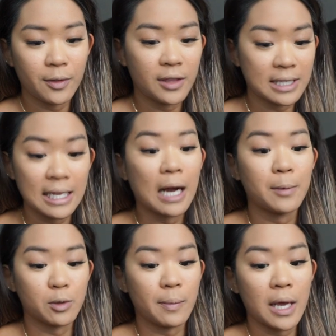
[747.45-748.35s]
seeing how
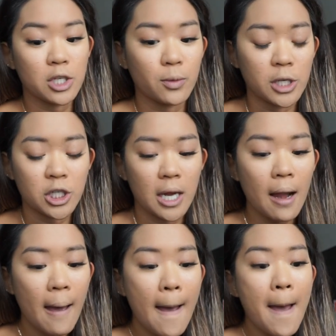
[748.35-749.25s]
much we pay in tuition.
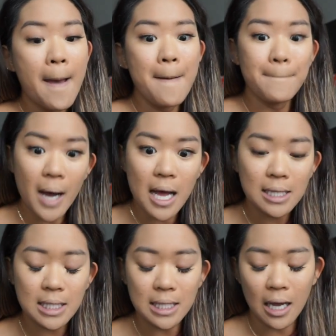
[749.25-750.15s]
But